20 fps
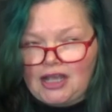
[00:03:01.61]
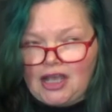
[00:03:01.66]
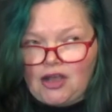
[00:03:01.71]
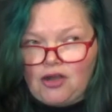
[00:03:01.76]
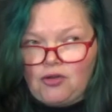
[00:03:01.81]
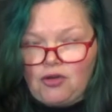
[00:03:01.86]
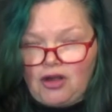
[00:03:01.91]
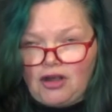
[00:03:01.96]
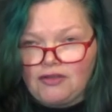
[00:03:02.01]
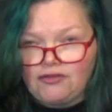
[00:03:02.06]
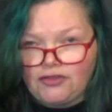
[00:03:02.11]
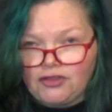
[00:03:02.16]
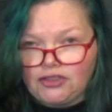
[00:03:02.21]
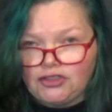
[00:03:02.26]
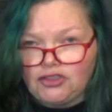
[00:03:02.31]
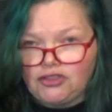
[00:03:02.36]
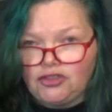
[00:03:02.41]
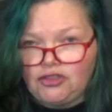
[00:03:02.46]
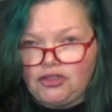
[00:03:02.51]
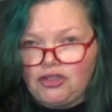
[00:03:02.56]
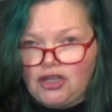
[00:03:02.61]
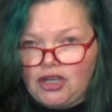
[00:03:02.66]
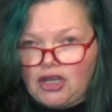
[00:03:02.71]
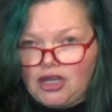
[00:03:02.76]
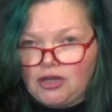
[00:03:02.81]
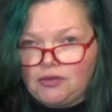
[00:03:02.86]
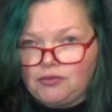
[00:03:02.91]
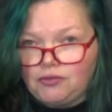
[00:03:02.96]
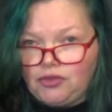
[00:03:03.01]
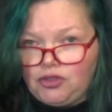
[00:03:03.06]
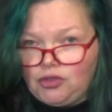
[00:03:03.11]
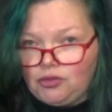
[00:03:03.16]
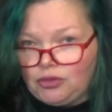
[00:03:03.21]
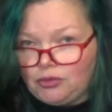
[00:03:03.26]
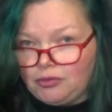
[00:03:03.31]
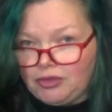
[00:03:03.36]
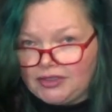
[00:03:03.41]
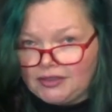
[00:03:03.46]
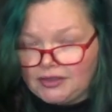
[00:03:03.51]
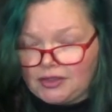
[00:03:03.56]
how often you
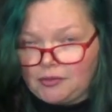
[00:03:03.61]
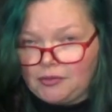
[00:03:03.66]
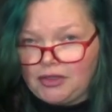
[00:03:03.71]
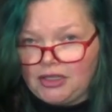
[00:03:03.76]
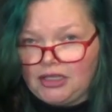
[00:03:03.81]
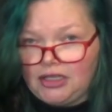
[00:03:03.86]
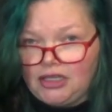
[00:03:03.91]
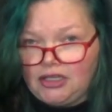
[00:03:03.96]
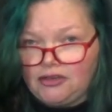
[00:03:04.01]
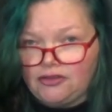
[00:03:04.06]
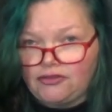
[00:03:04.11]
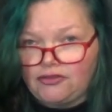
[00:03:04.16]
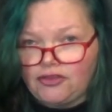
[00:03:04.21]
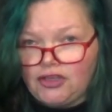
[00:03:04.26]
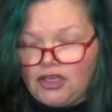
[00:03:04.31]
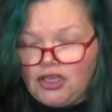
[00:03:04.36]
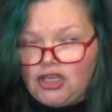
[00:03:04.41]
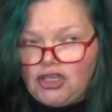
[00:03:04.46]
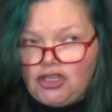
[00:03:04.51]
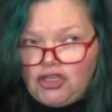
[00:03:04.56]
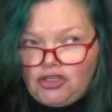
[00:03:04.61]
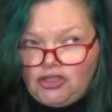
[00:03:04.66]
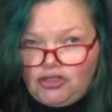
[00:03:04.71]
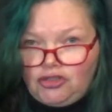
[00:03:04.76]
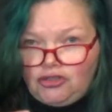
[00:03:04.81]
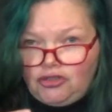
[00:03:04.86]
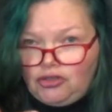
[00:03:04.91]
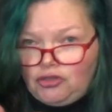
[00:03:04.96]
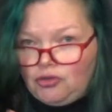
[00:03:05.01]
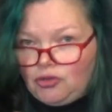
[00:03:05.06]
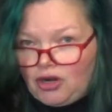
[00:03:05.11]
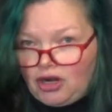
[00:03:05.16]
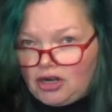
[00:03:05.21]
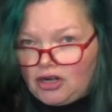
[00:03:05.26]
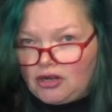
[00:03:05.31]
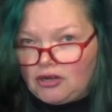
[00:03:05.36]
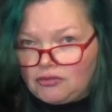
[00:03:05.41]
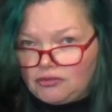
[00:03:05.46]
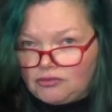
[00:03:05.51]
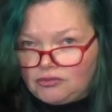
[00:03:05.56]
will miss something if you
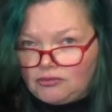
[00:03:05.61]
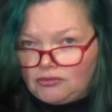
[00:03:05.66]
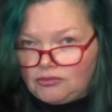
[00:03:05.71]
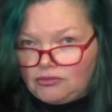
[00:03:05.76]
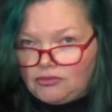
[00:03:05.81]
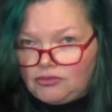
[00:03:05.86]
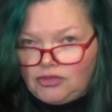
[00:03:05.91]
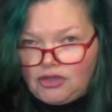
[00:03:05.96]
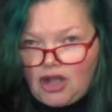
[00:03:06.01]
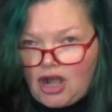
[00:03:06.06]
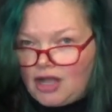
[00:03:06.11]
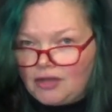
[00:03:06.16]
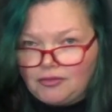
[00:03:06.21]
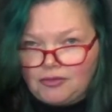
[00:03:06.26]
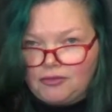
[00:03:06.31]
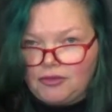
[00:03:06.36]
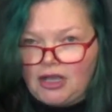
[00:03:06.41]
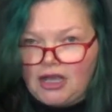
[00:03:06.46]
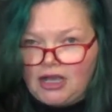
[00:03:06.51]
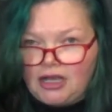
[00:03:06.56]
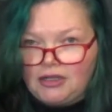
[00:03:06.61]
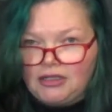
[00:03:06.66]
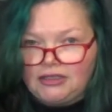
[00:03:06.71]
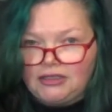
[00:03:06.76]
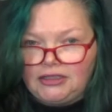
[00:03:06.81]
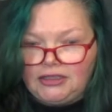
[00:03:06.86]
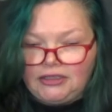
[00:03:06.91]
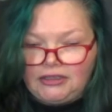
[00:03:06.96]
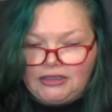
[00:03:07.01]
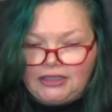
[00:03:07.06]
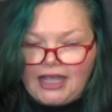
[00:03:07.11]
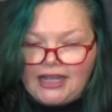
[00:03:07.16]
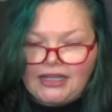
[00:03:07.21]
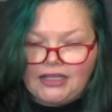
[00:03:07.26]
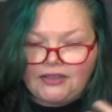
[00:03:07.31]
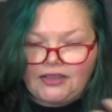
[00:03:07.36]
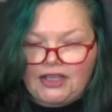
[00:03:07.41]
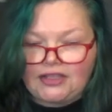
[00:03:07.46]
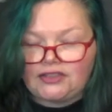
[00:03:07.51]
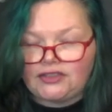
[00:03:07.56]
are not
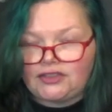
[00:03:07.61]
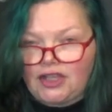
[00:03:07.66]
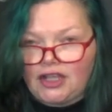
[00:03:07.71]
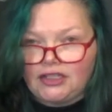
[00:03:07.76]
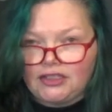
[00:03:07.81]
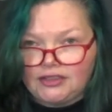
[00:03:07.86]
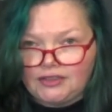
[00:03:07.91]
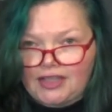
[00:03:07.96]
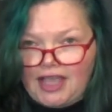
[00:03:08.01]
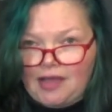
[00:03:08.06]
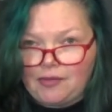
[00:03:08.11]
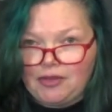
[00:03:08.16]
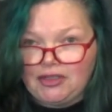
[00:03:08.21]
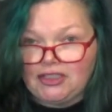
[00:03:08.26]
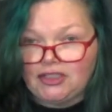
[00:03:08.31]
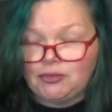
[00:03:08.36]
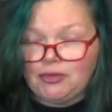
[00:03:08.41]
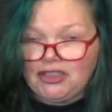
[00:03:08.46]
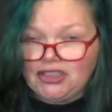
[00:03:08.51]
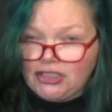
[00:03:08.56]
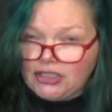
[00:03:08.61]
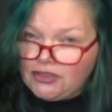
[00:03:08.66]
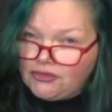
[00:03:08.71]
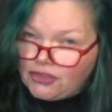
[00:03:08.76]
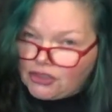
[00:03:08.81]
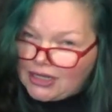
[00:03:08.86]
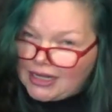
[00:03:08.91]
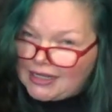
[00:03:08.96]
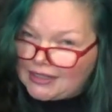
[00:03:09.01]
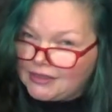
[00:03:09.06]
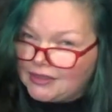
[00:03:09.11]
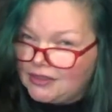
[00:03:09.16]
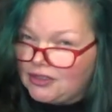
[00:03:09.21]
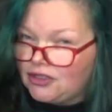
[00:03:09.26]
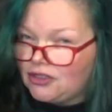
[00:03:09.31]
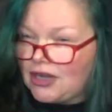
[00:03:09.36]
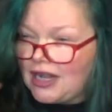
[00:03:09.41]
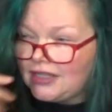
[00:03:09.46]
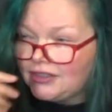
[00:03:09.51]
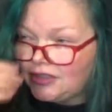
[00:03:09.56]
letting that silence happen, especially if
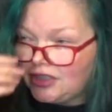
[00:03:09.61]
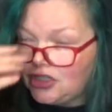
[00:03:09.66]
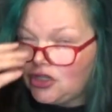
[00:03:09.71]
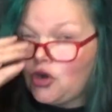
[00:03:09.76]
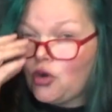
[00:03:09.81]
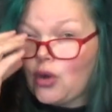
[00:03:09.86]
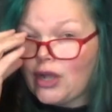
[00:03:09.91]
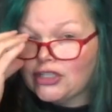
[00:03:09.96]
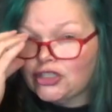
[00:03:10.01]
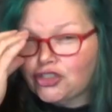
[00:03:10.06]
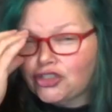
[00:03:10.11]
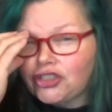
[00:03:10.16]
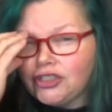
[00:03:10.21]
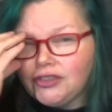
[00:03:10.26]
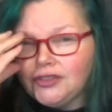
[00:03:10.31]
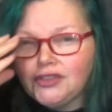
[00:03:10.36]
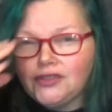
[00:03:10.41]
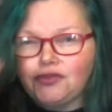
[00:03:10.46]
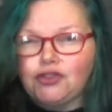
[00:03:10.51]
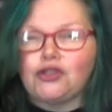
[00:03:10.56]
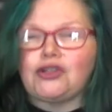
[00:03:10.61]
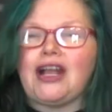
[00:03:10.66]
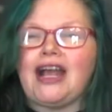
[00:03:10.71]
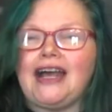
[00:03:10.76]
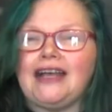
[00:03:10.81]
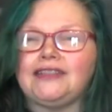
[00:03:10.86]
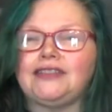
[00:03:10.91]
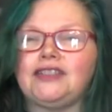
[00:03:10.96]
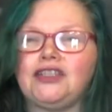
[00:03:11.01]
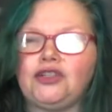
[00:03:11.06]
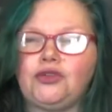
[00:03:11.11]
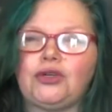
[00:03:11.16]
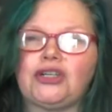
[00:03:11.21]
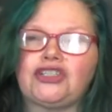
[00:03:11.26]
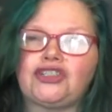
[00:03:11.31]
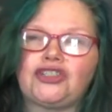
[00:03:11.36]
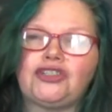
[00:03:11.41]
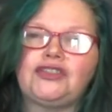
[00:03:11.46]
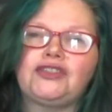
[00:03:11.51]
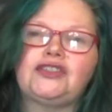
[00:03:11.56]
you're asking questions. If you're asking
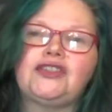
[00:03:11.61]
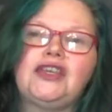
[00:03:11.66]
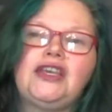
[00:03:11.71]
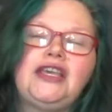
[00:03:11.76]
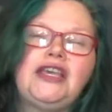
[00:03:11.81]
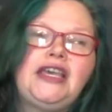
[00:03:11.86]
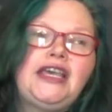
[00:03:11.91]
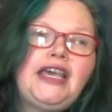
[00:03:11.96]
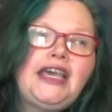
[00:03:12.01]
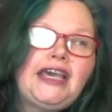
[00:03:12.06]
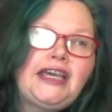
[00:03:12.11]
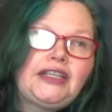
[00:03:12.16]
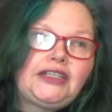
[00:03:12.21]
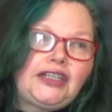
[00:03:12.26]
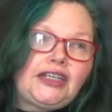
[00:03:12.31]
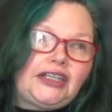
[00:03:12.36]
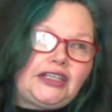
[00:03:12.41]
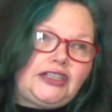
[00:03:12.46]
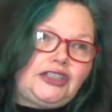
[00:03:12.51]
questions and